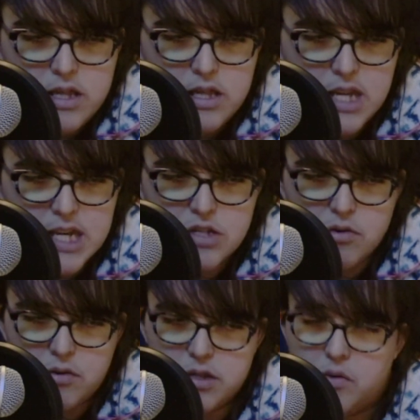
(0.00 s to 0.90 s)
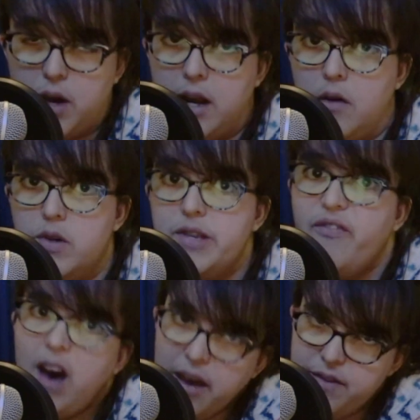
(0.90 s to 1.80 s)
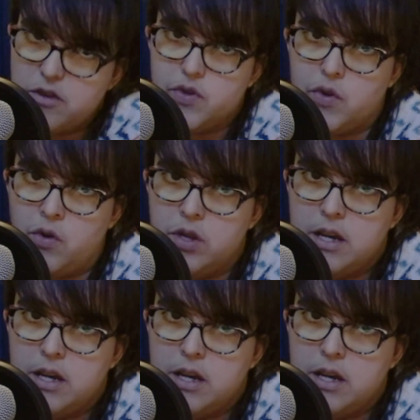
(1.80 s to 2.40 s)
This was when I was 5 years old.